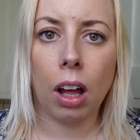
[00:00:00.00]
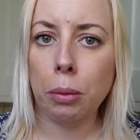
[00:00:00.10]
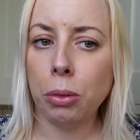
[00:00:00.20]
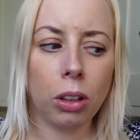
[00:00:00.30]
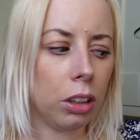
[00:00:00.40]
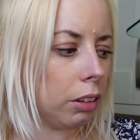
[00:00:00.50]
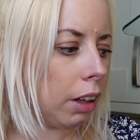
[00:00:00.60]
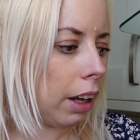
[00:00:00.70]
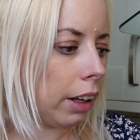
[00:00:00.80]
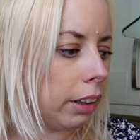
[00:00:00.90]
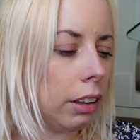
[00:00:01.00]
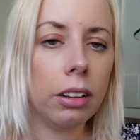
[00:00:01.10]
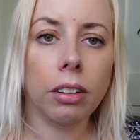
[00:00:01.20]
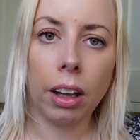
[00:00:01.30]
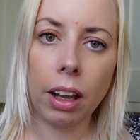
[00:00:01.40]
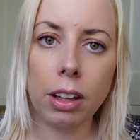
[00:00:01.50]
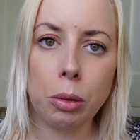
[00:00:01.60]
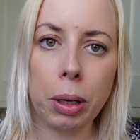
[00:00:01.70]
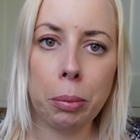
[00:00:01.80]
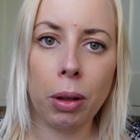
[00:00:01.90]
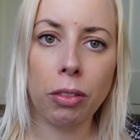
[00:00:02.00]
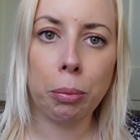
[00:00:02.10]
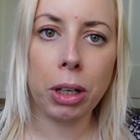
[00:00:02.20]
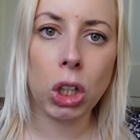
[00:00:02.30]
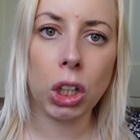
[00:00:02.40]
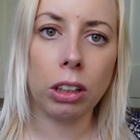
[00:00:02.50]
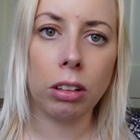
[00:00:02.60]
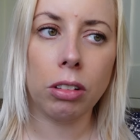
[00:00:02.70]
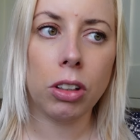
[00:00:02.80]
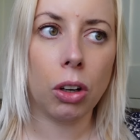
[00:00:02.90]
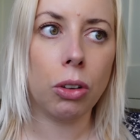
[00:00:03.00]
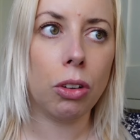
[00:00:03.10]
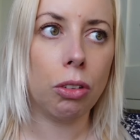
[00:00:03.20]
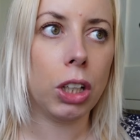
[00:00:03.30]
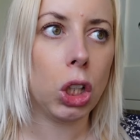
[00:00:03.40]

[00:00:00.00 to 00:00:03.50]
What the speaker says: I'm not gonna lie, it has been a bit of a mission to go to 3